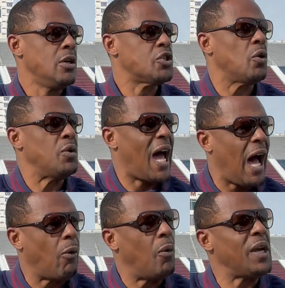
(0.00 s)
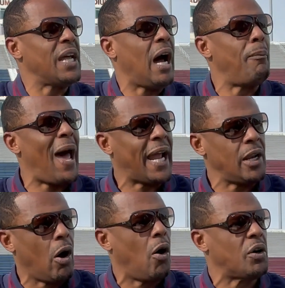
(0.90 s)
So now when we get out back in
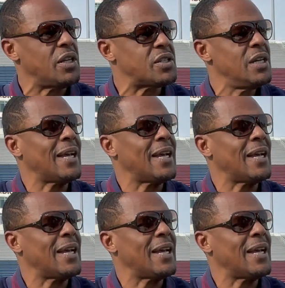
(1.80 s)
August,